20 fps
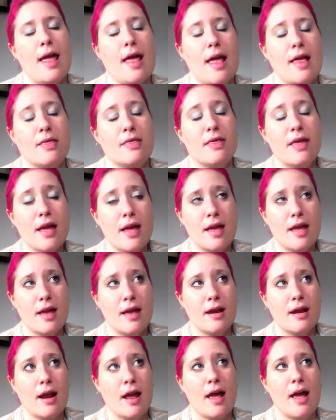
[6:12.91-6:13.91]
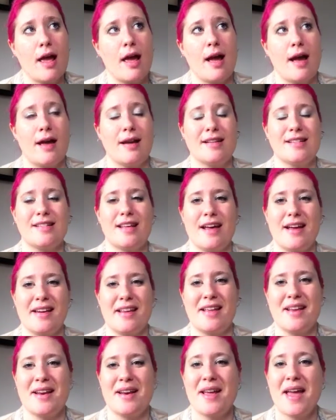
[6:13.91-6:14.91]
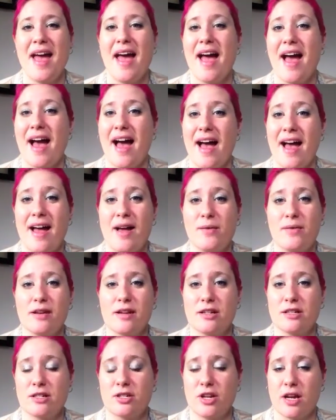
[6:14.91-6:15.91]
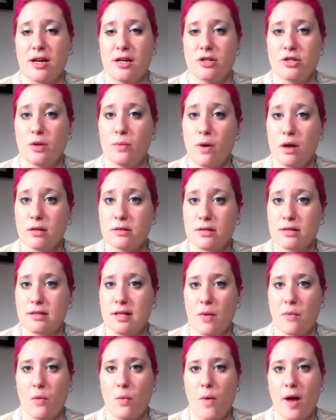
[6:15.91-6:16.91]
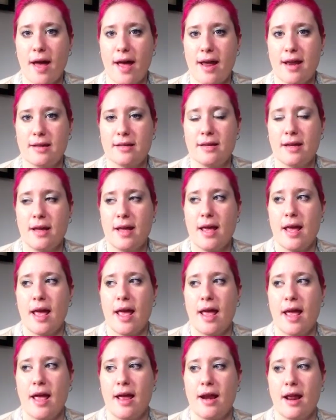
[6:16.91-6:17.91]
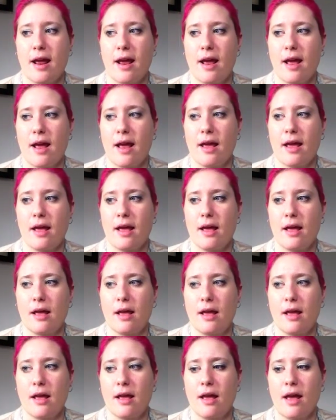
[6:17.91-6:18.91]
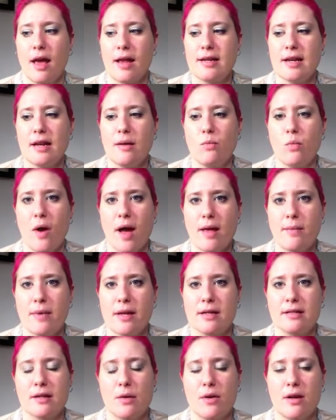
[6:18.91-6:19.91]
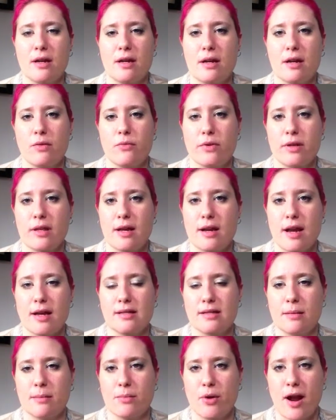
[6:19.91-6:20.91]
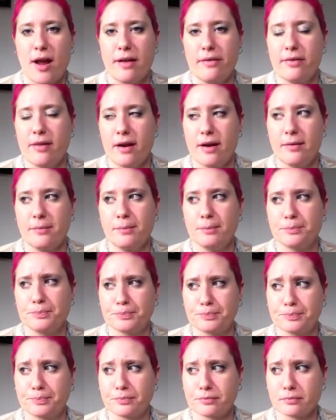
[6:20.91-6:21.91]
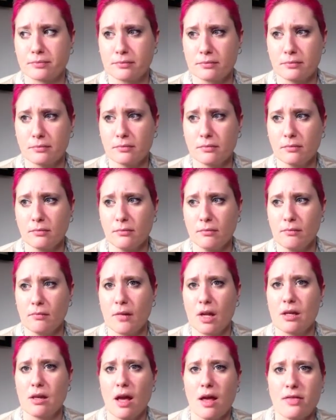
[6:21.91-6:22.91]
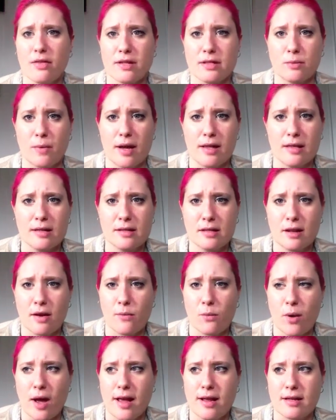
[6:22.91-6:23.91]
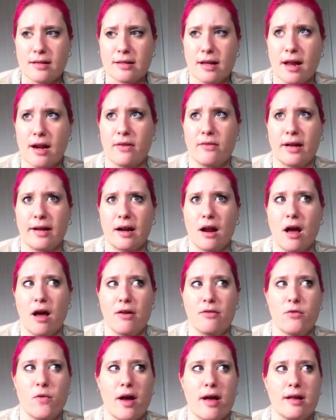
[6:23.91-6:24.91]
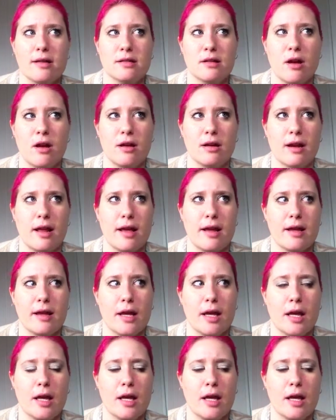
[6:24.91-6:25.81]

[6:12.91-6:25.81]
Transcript: then I decided I wanted to change the walls because they were white, and I did them white because I wanted it really nice and bright in there. Not this white. This is not white. It's kind of like an off-white. It's called like